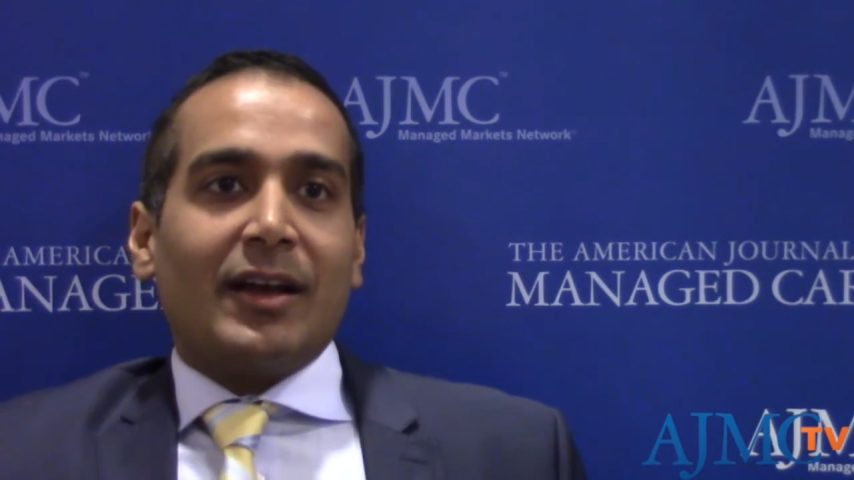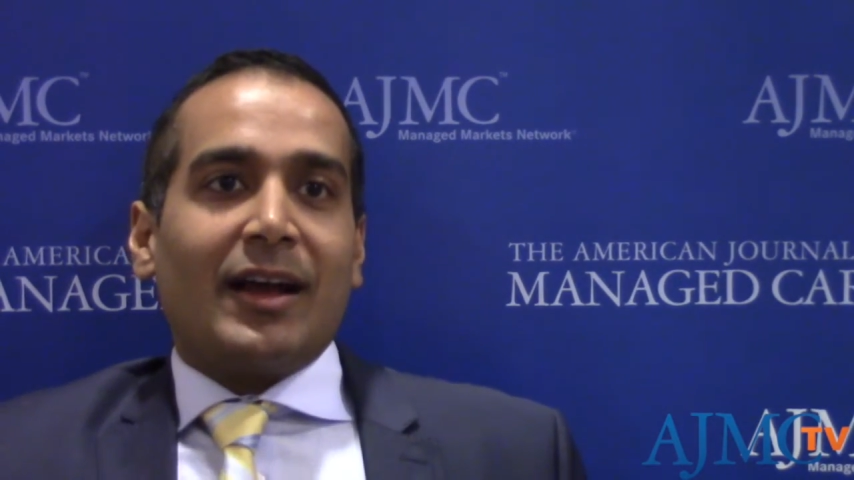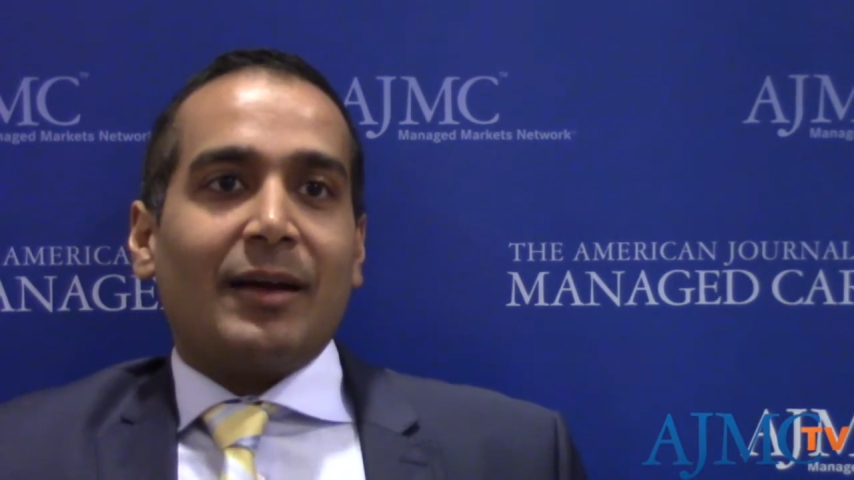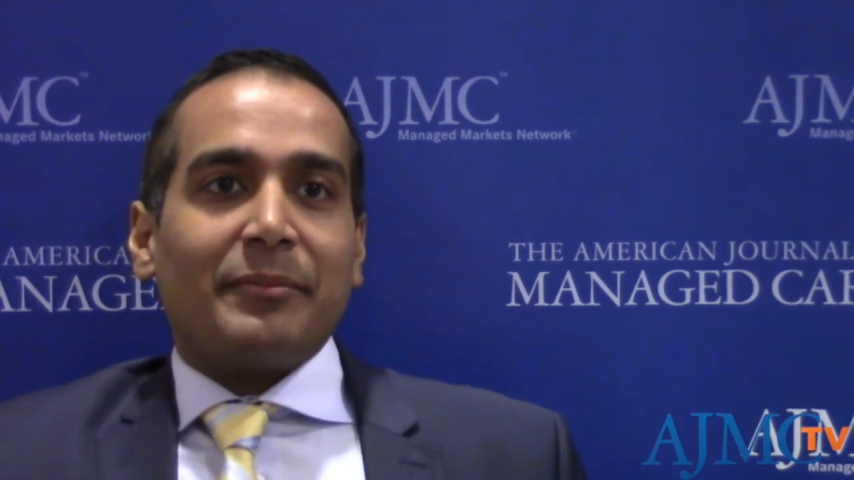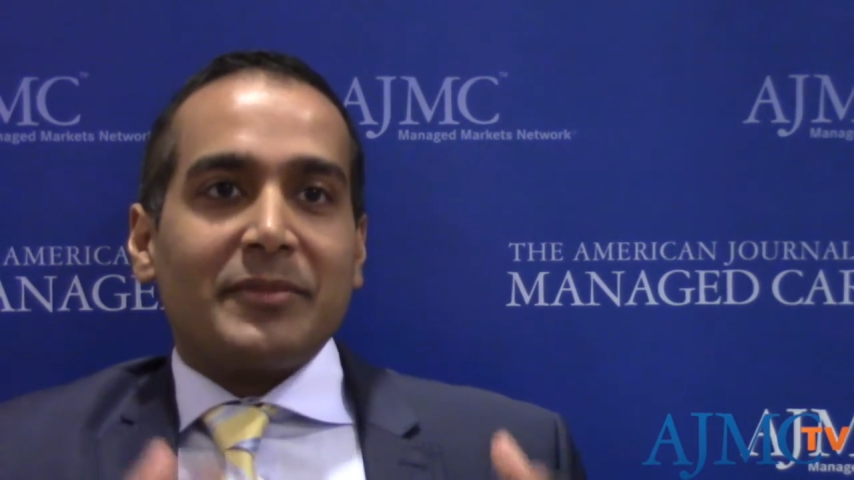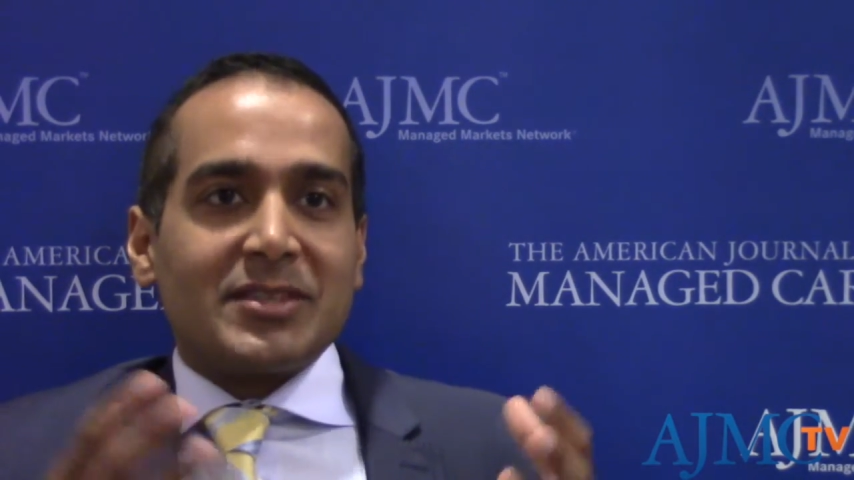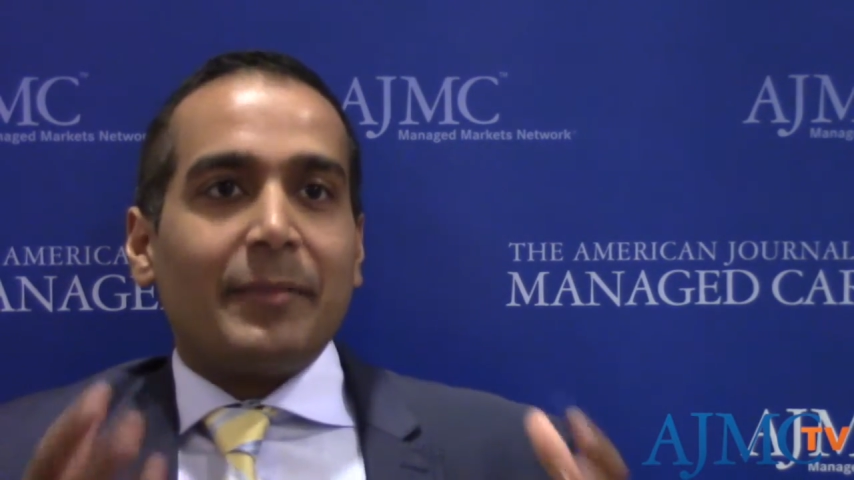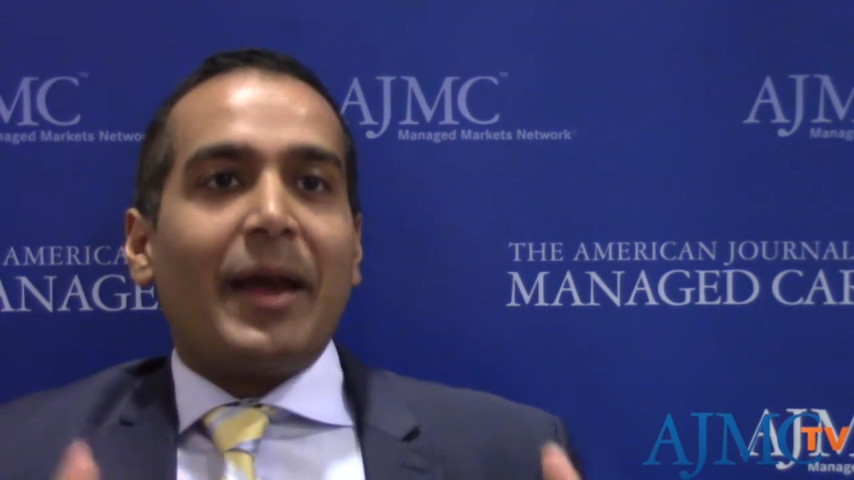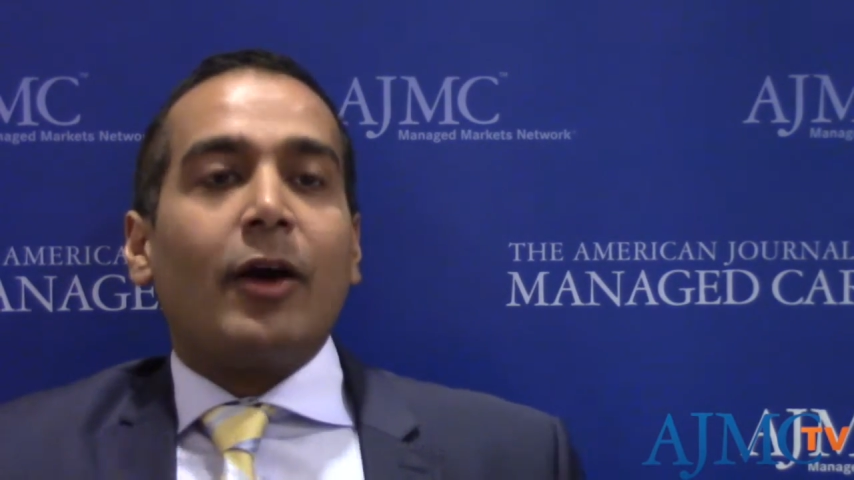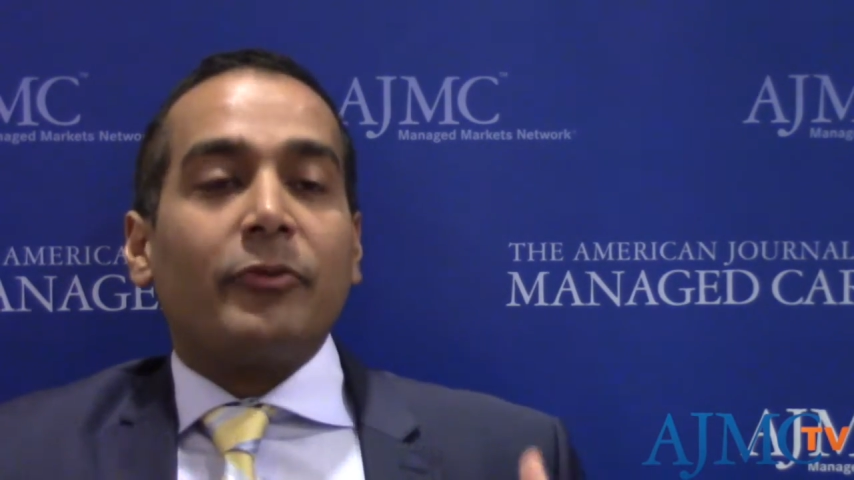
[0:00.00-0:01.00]
um,
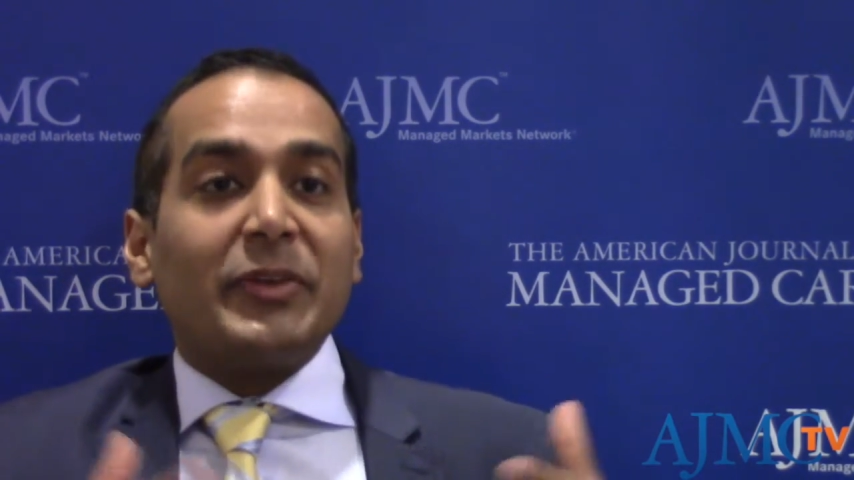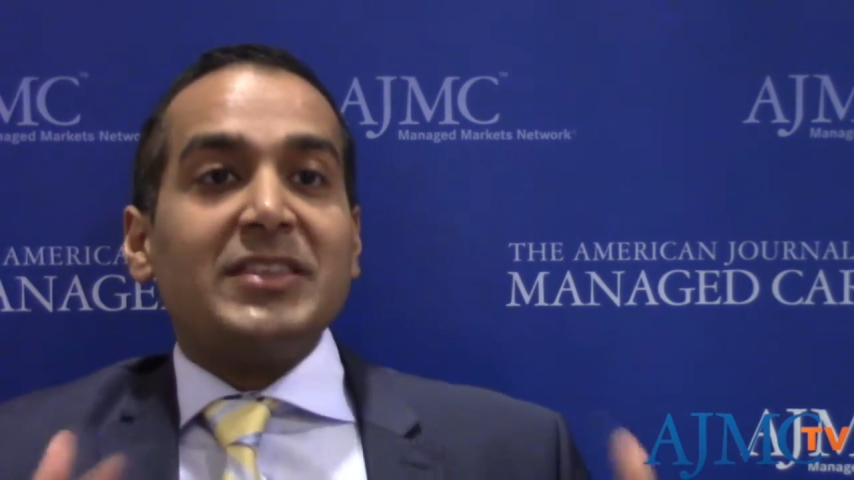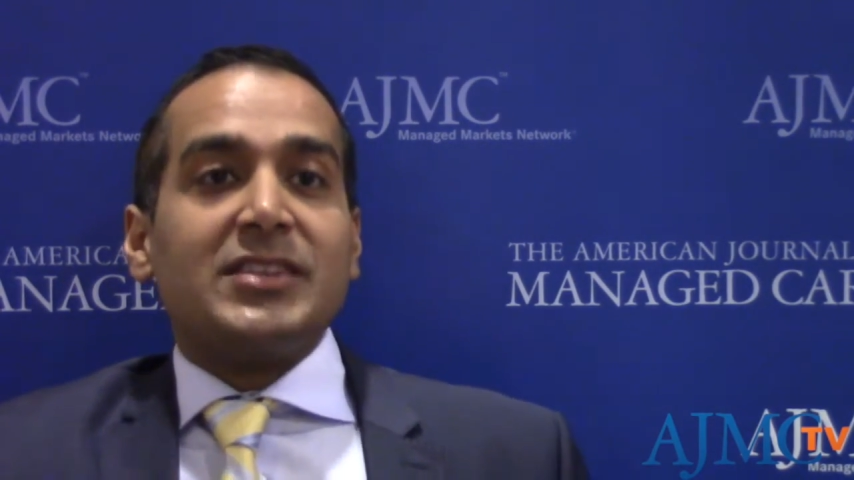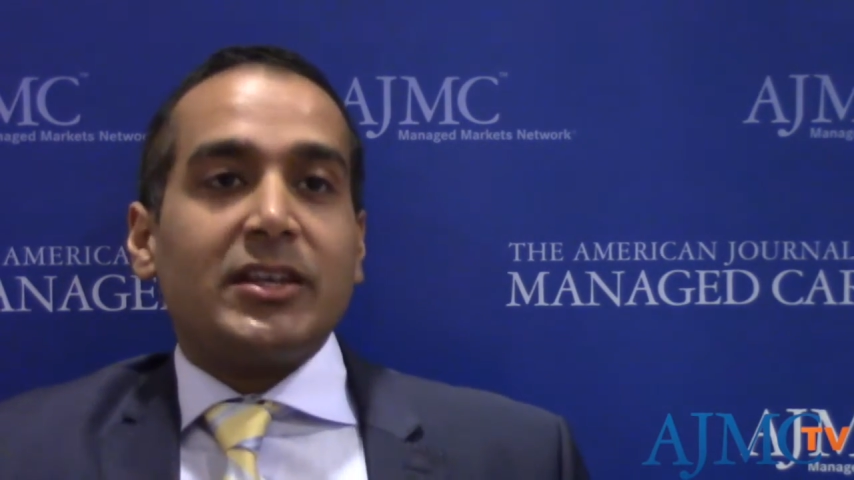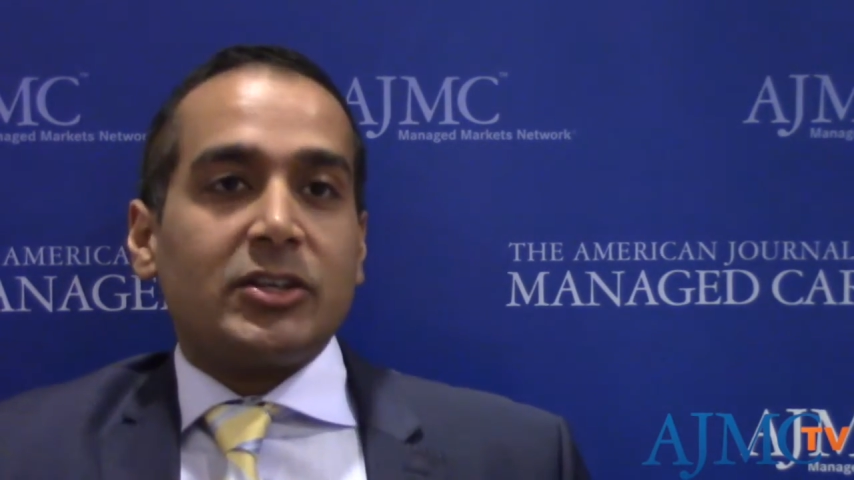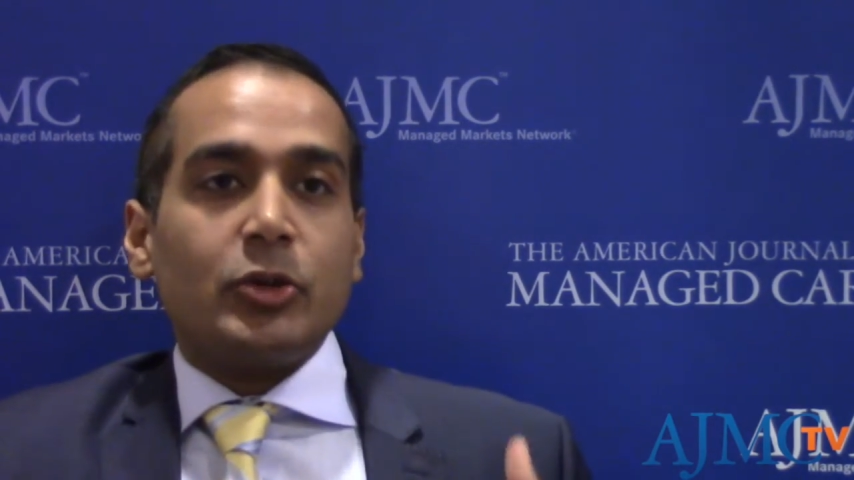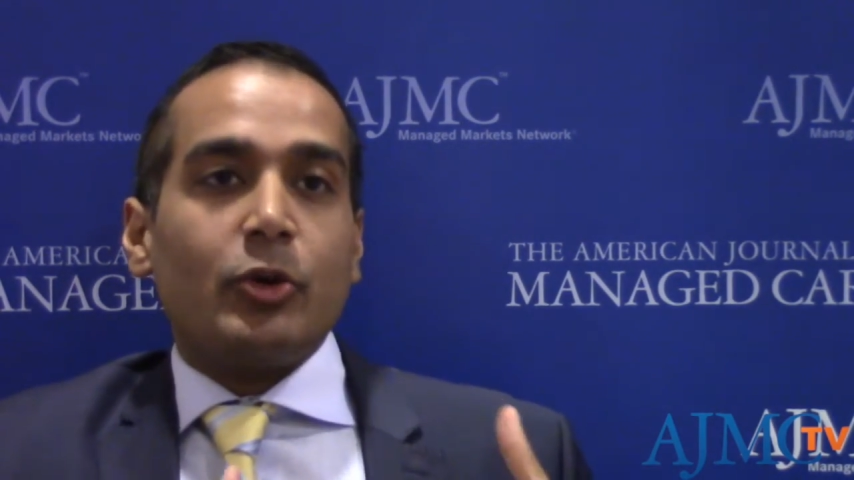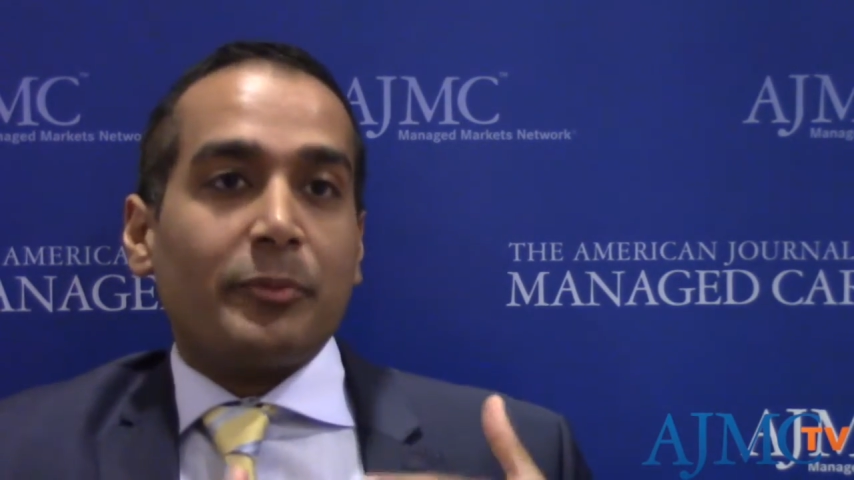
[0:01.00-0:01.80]
somehow feeds into